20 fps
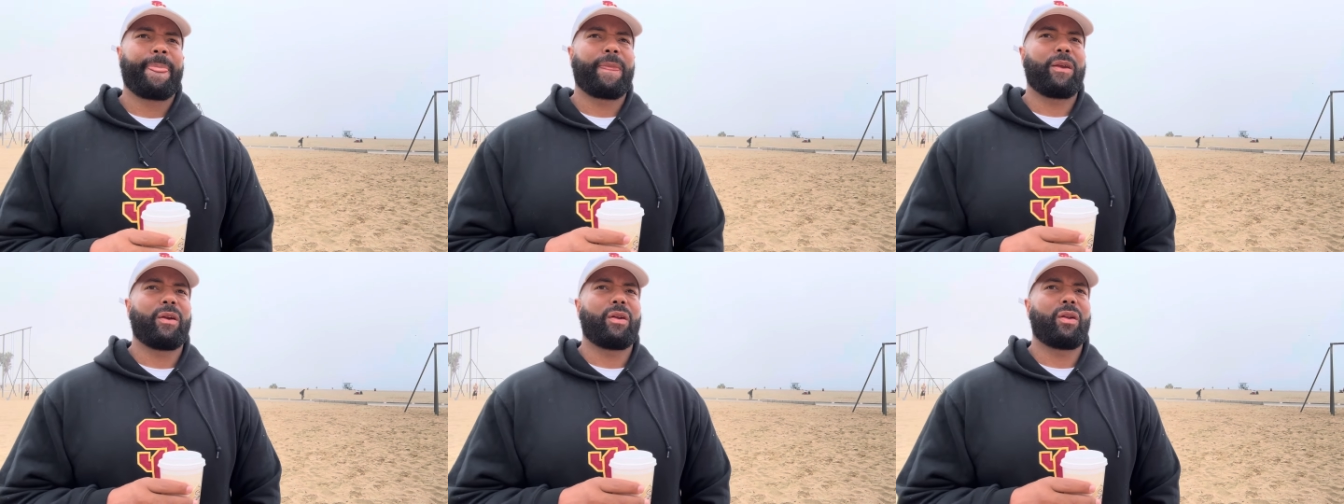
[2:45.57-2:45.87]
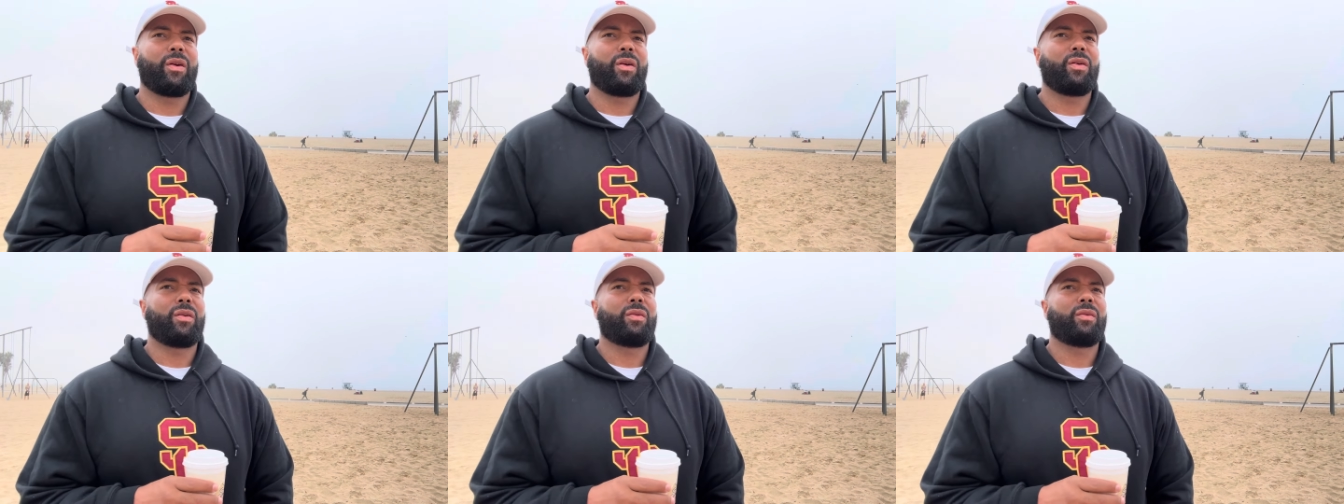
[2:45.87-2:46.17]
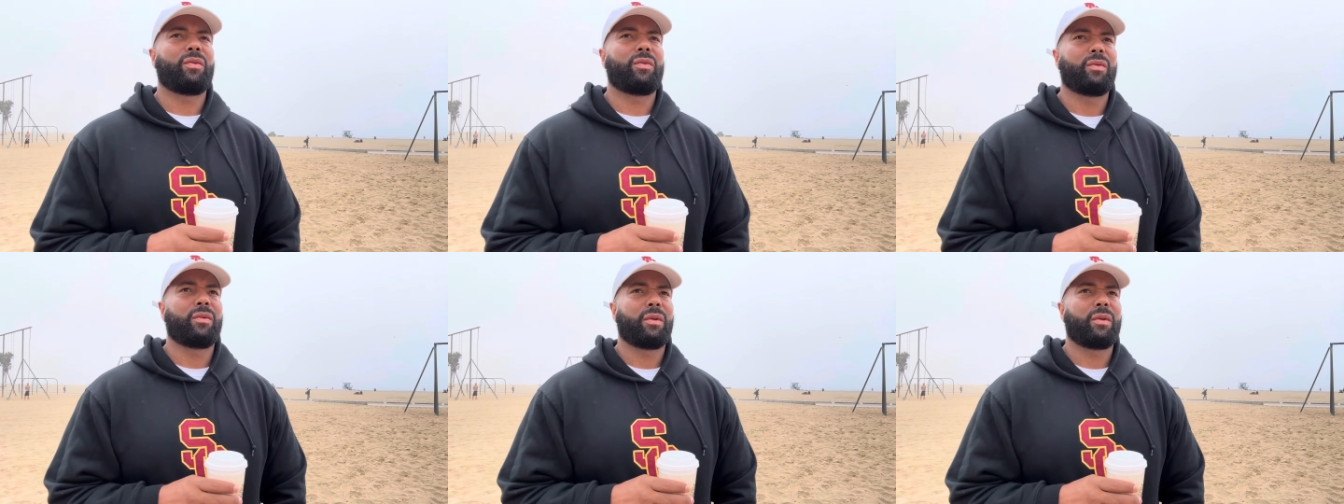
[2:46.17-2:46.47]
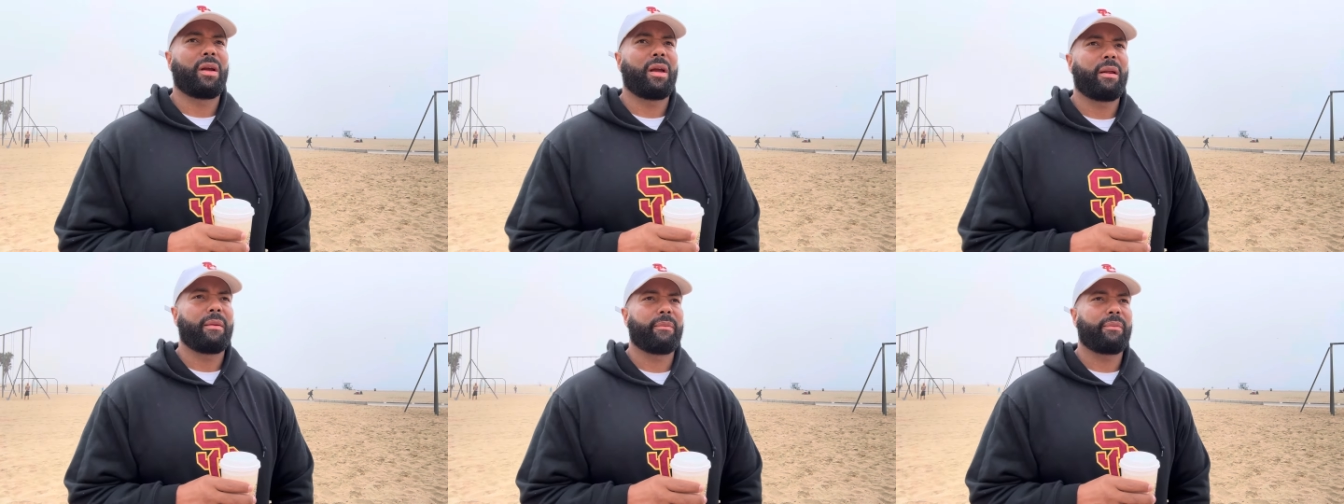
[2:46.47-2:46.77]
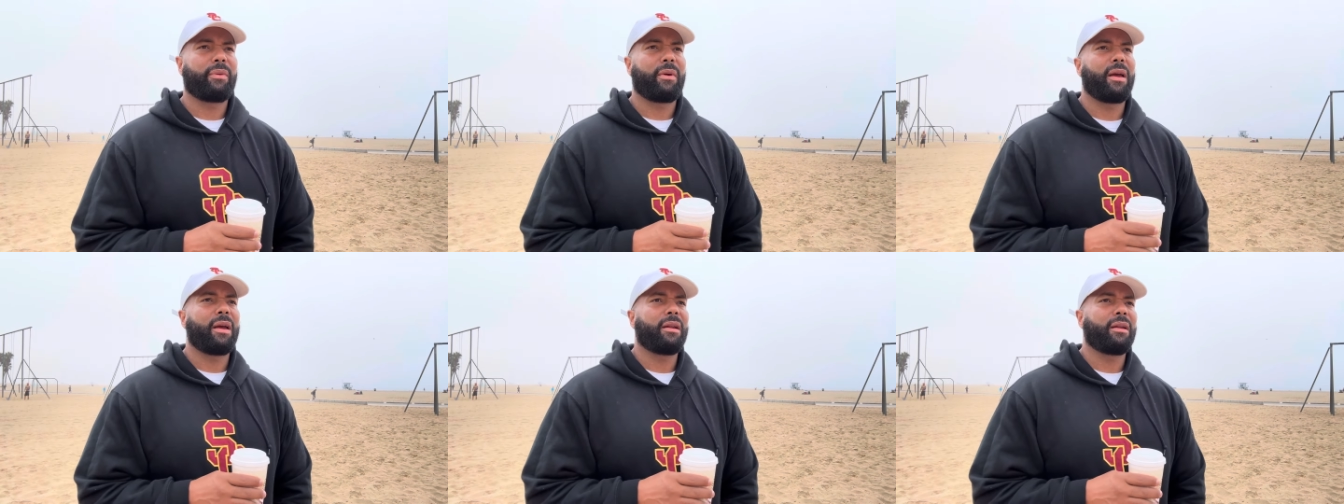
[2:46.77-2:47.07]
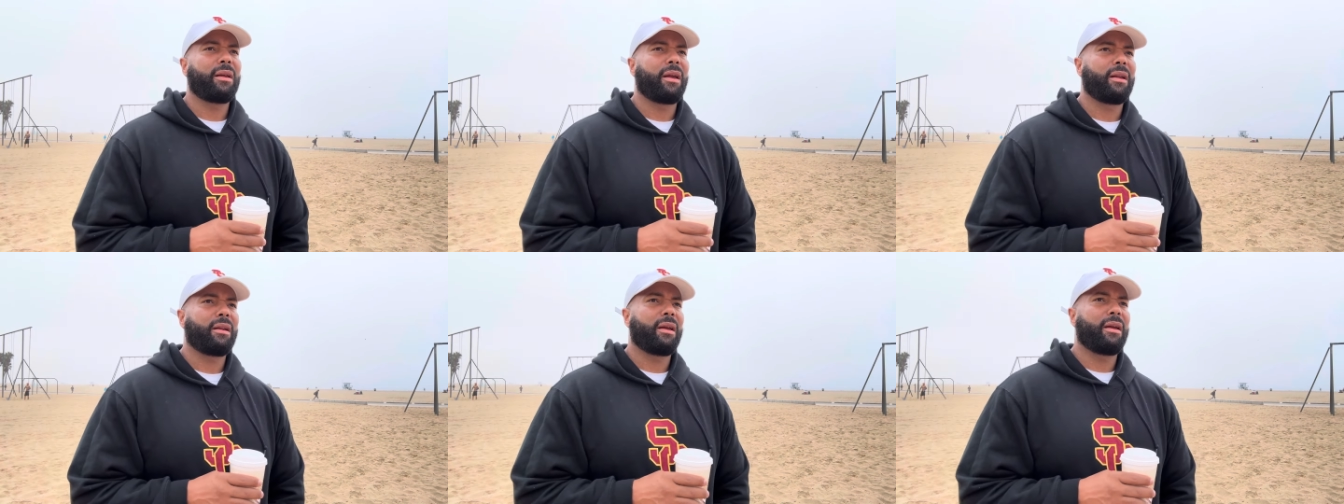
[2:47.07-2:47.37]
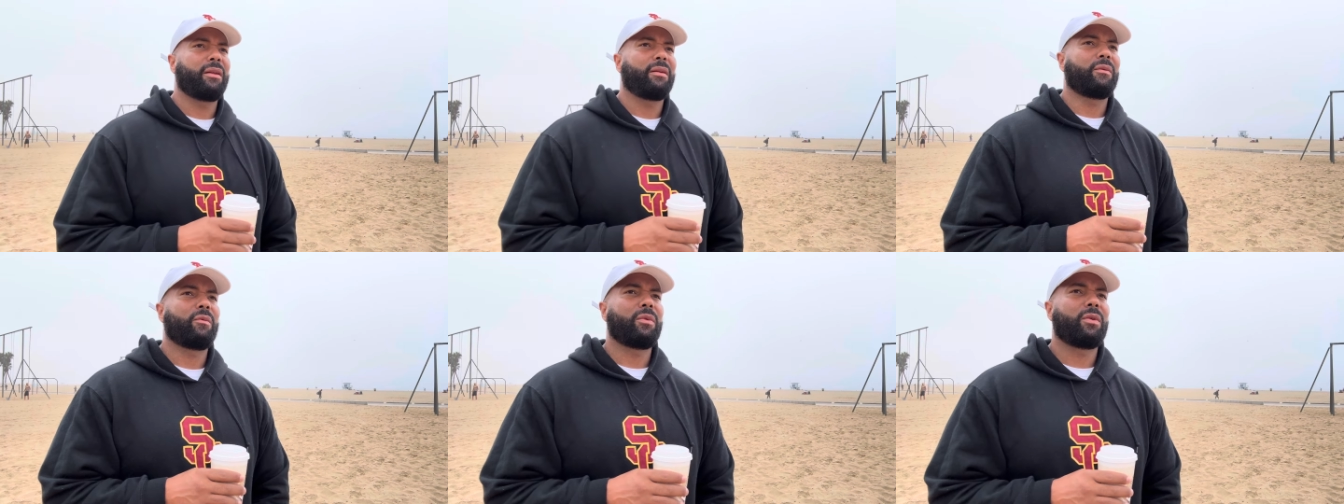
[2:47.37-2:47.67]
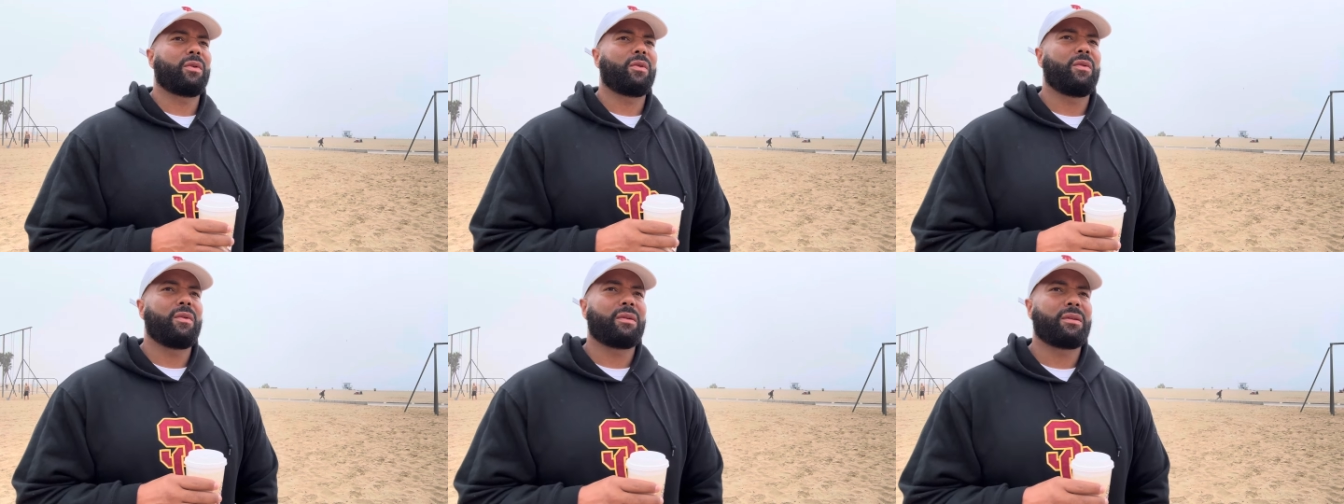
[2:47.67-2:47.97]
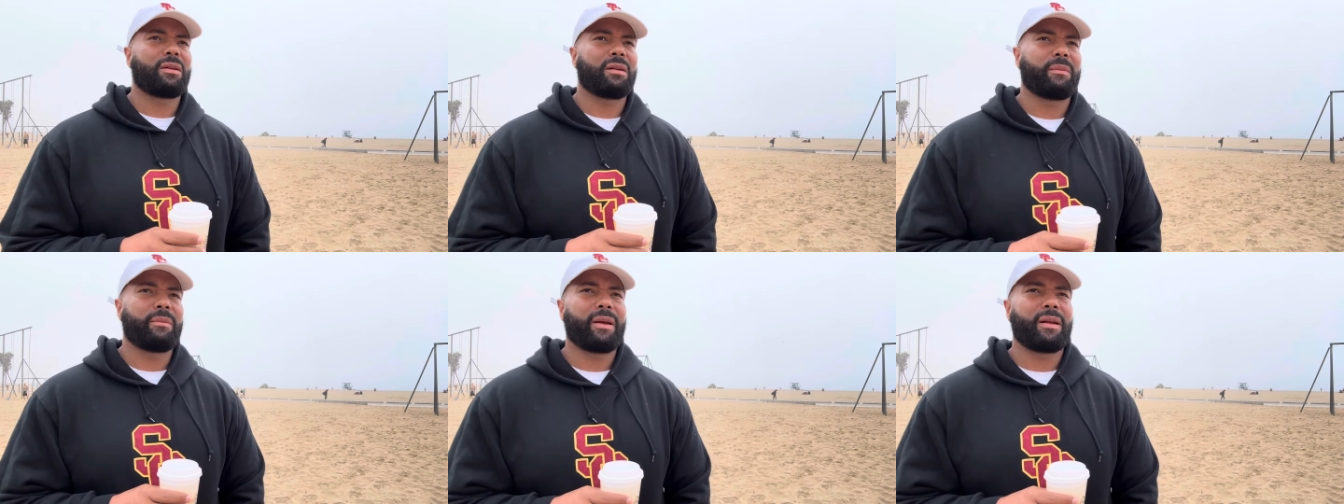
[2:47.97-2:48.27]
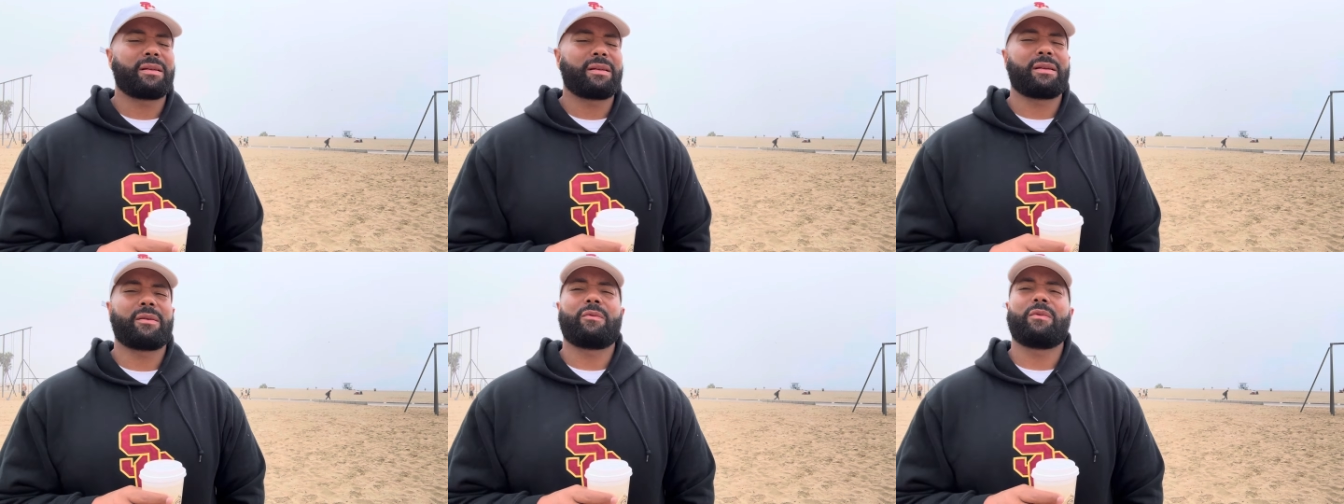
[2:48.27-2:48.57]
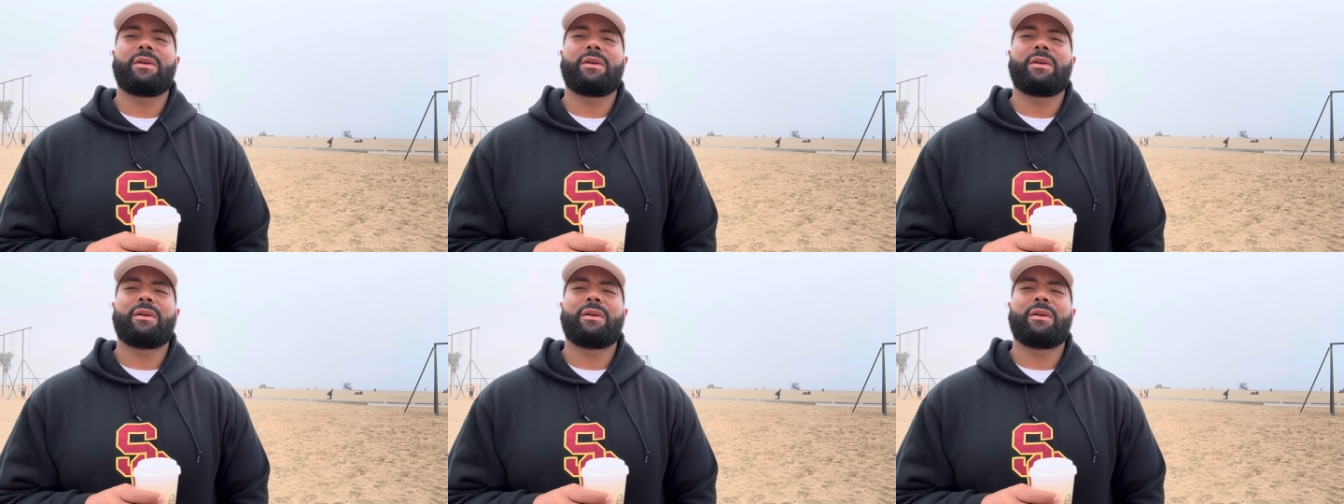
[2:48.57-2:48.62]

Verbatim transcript: you know, and and, and, and we're going to the Big Ten.